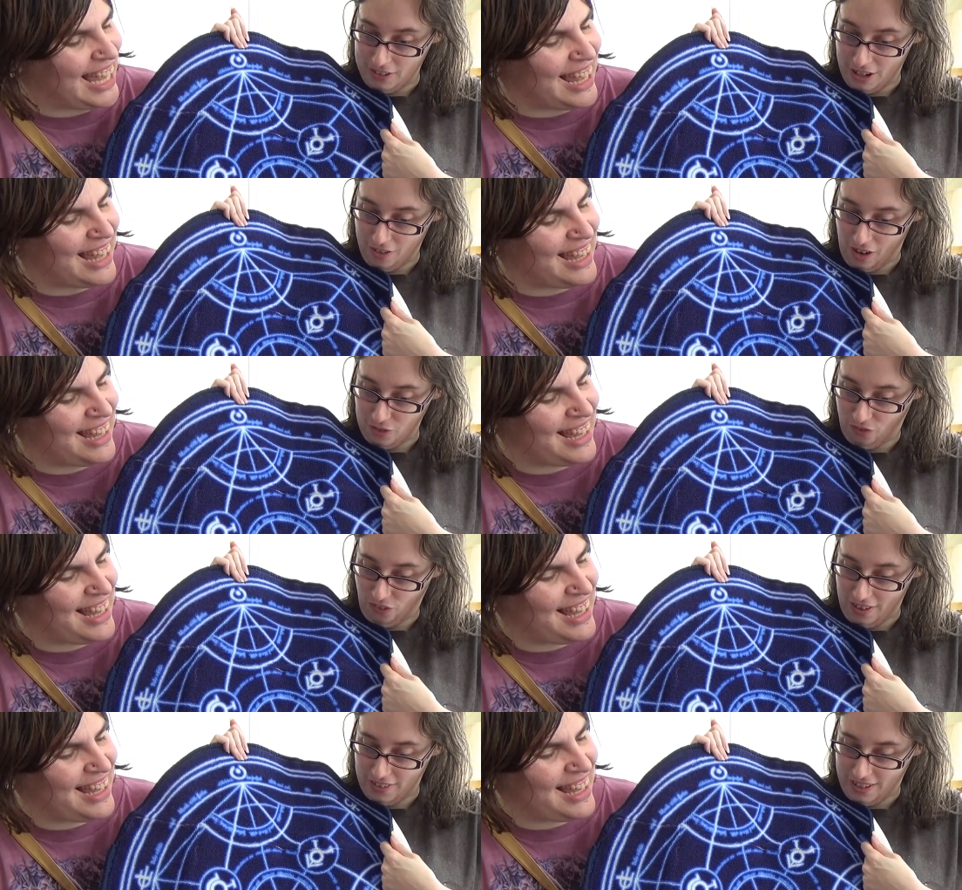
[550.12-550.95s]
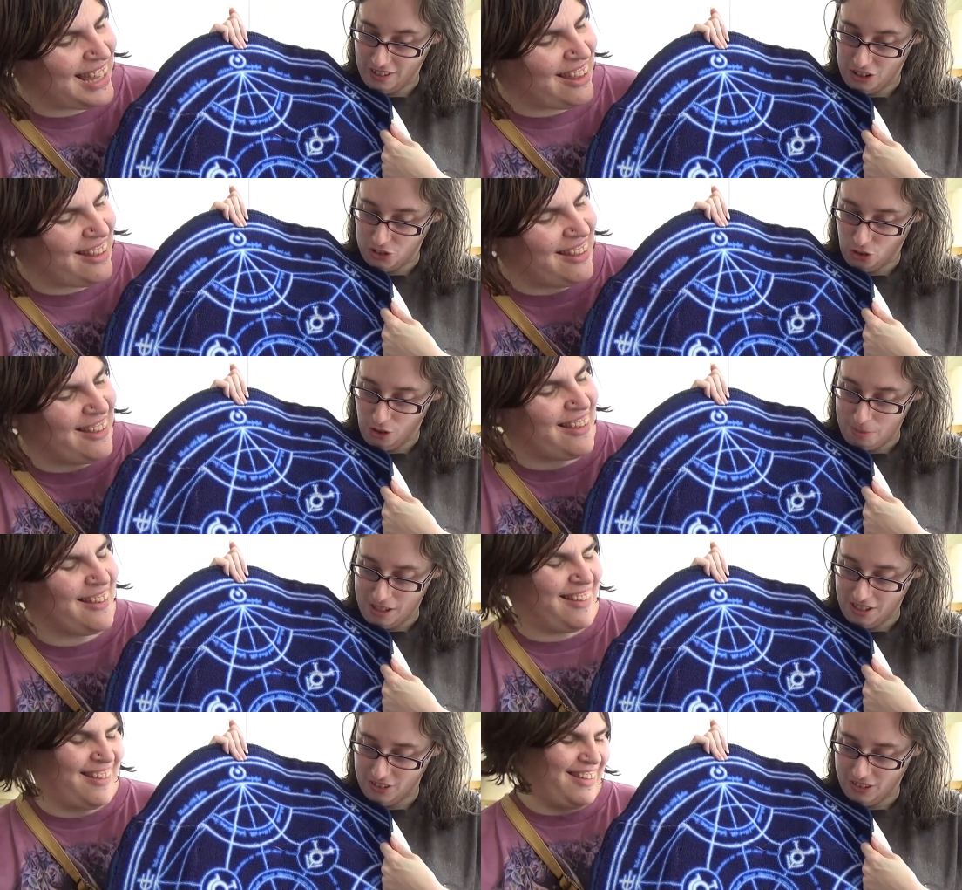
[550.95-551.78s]
Speaker 1: near our, near our door
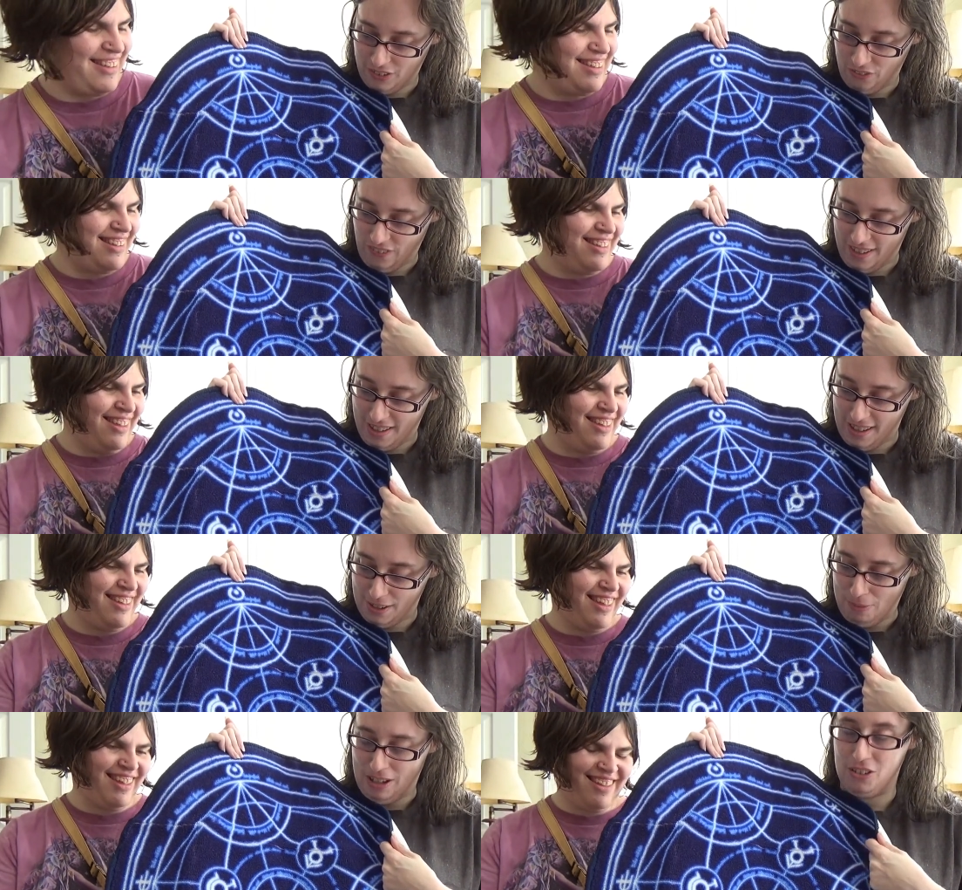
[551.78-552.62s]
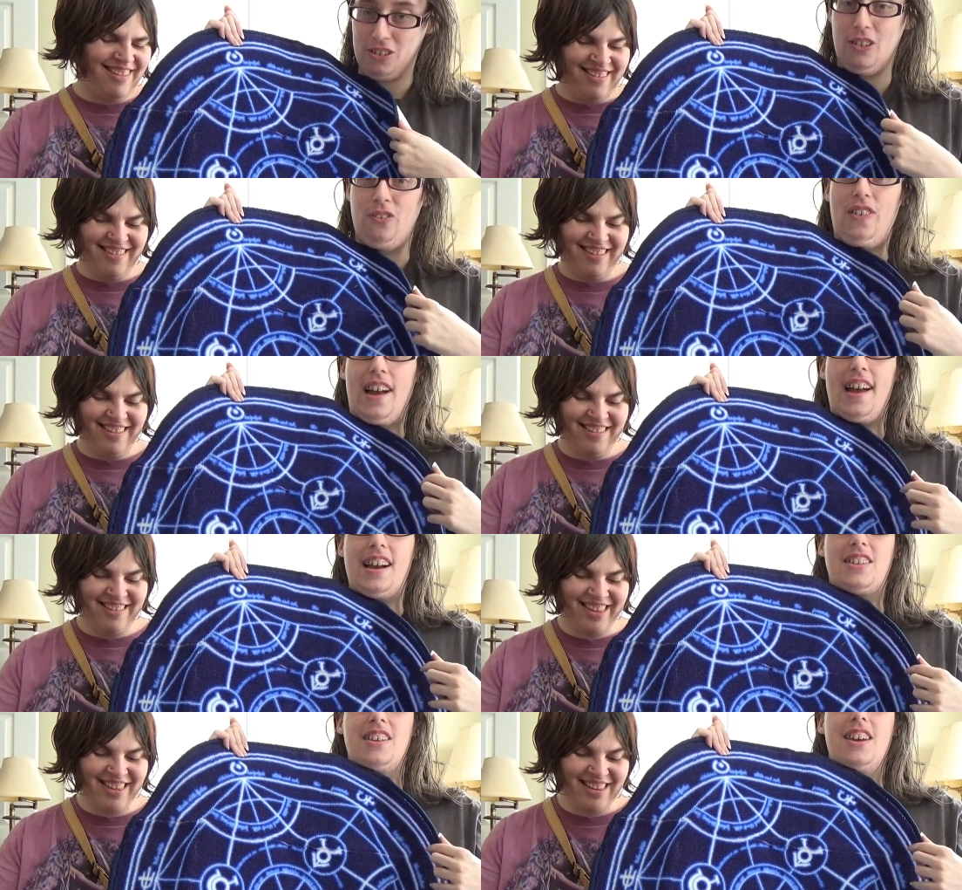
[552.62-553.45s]
because of the fact because of the
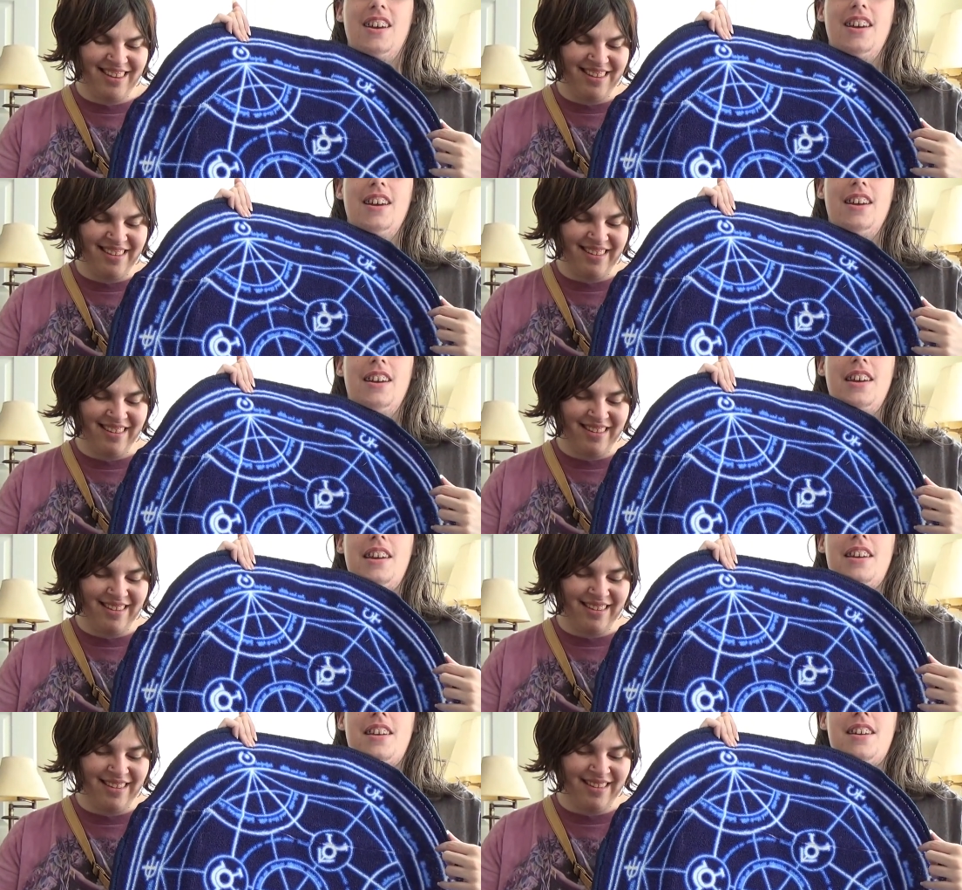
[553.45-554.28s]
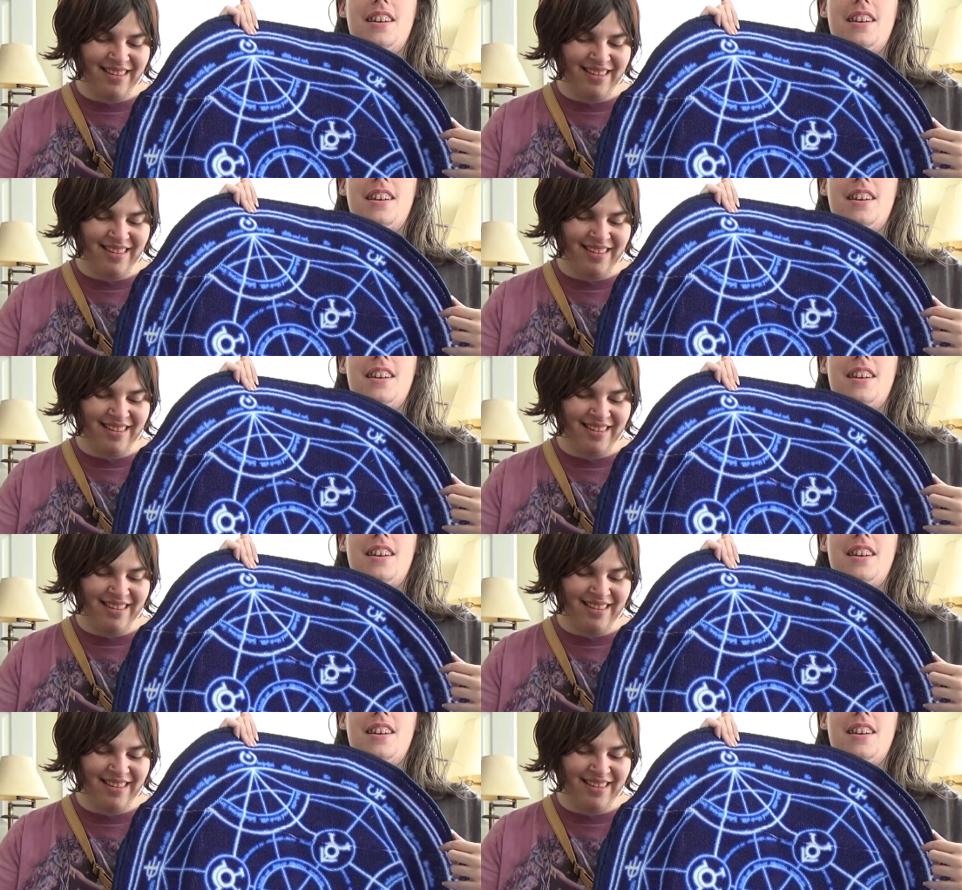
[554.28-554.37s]
fact he